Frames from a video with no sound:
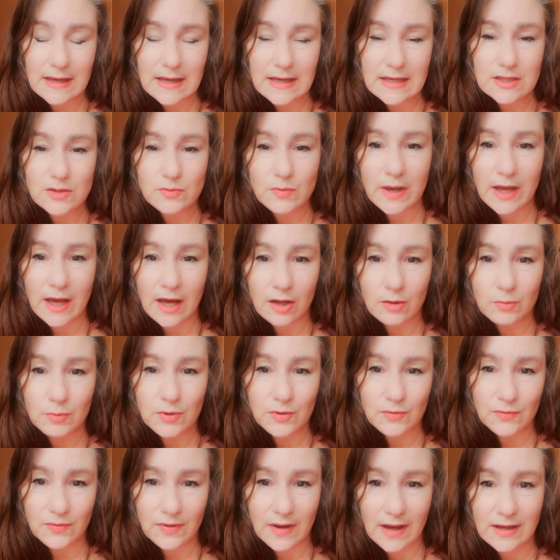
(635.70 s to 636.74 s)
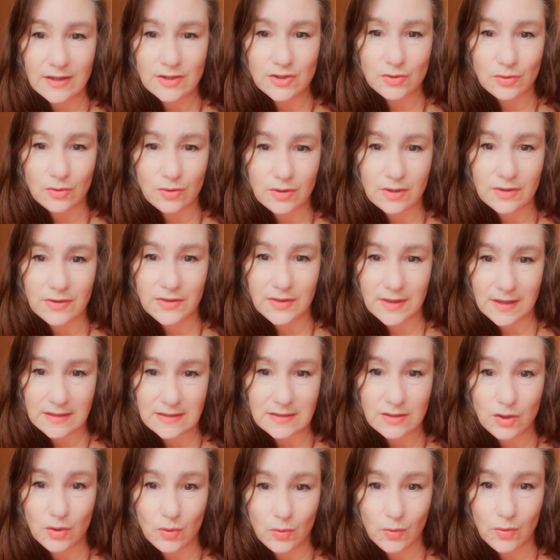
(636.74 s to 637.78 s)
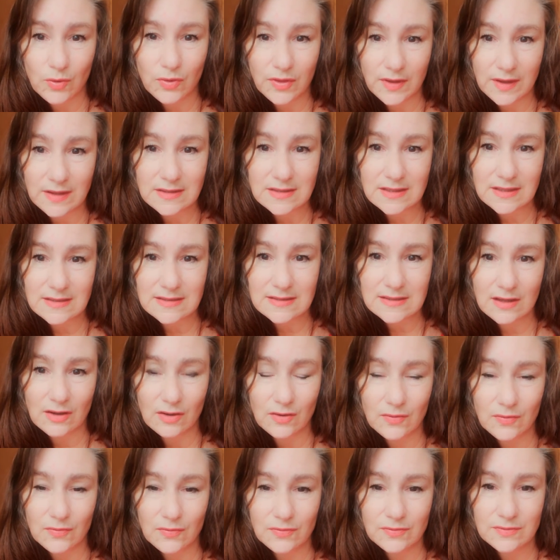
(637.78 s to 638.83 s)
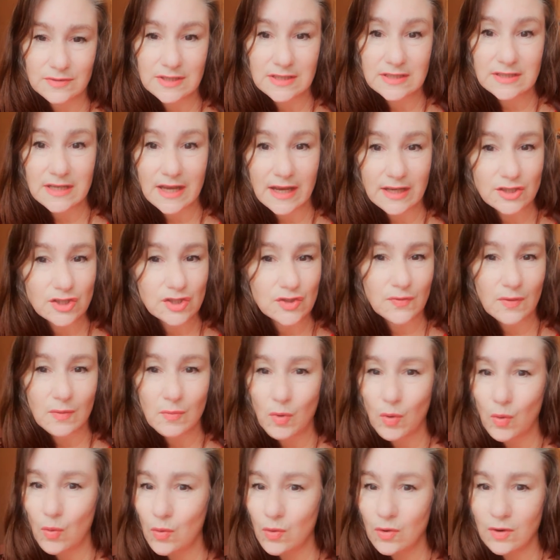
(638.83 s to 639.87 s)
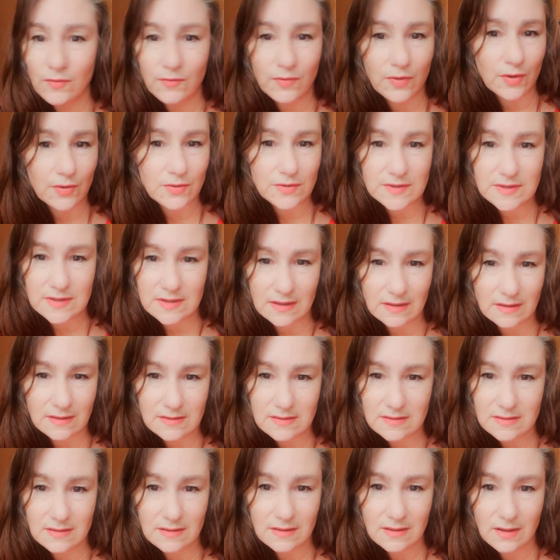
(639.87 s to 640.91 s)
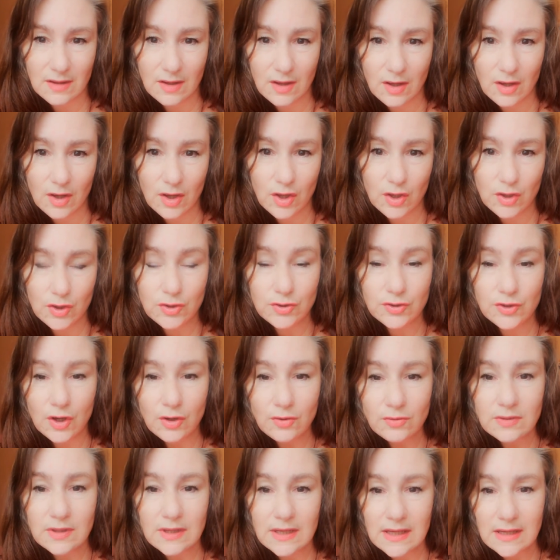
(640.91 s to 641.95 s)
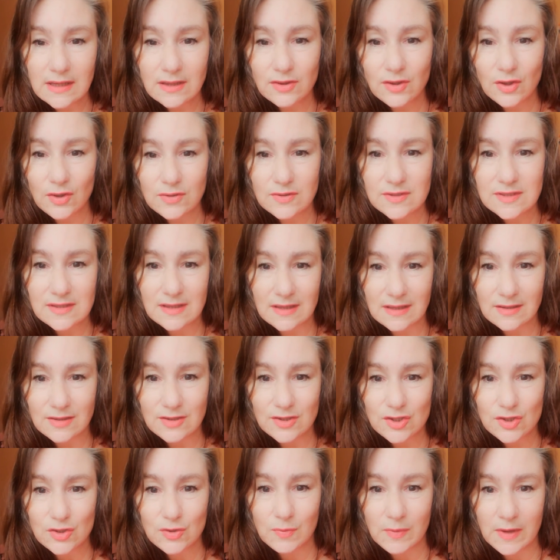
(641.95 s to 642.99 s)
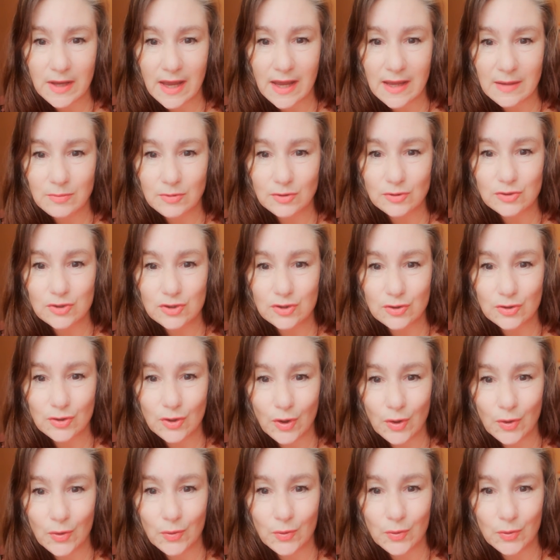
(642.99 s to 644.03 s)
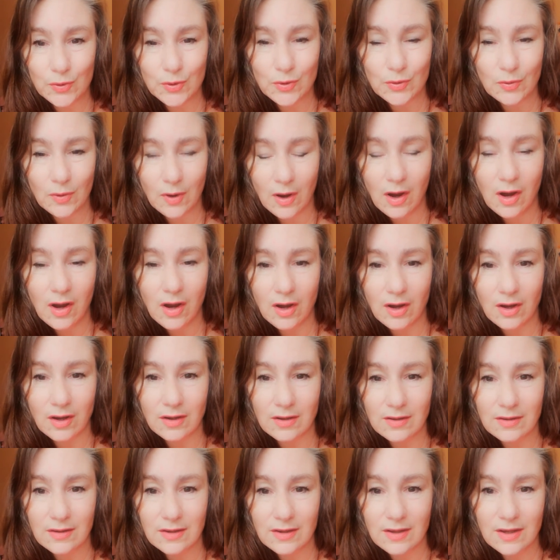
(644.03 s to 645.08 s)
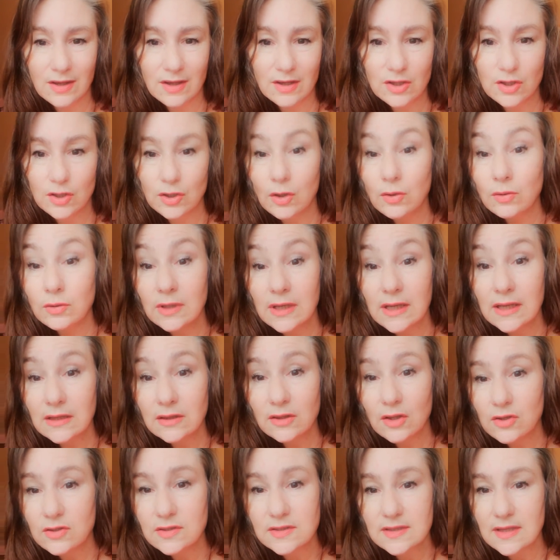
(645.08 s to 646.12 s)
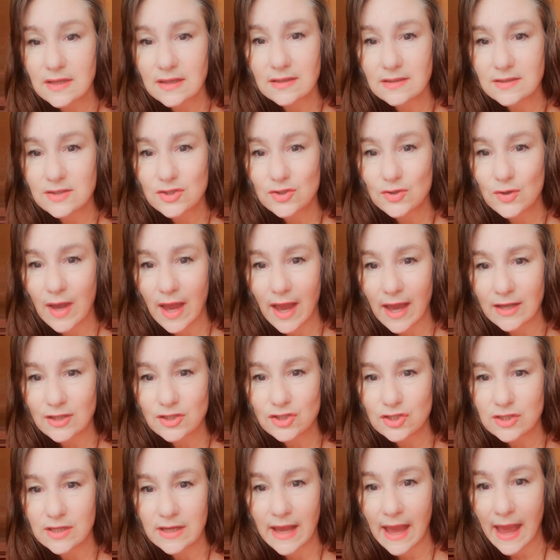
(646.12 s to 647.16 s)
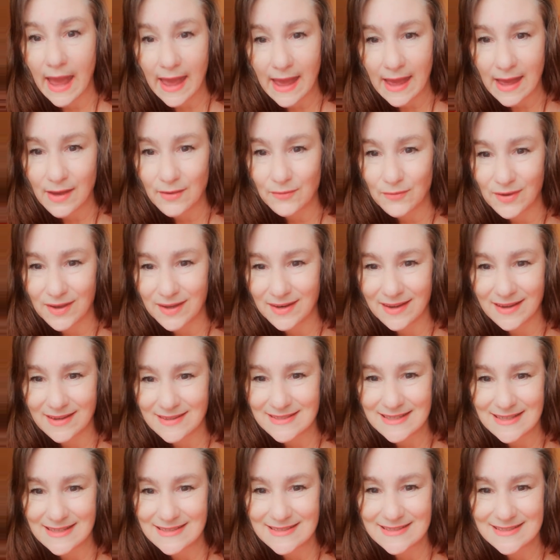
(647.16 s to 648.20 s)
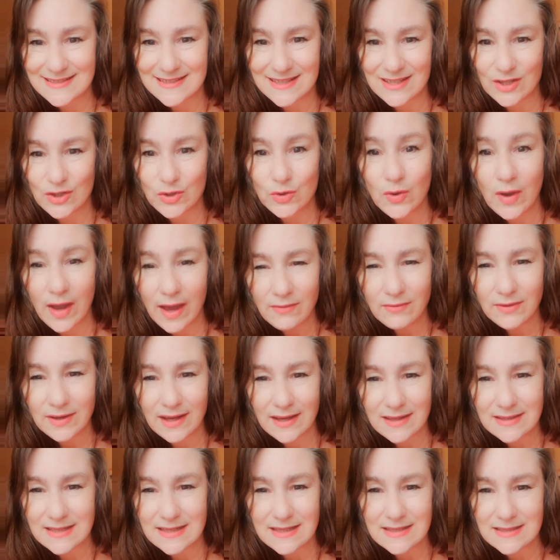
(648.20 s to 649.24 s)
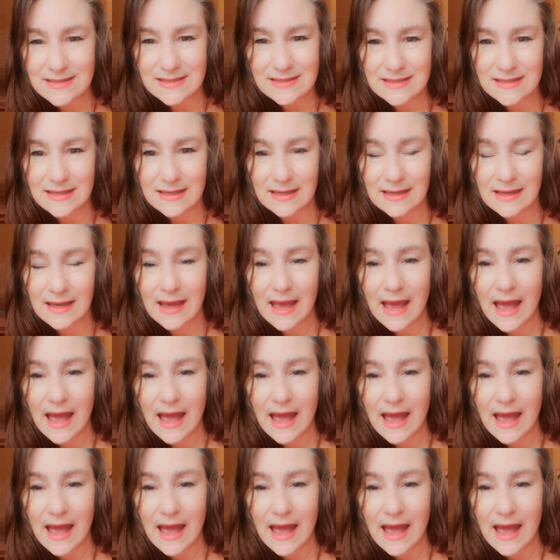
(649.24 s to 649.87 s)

is we help you find your authentic self, detached from all of those things. You don't need those things to be able to know who you are. You don't need those things to actually have an identity. You have an identity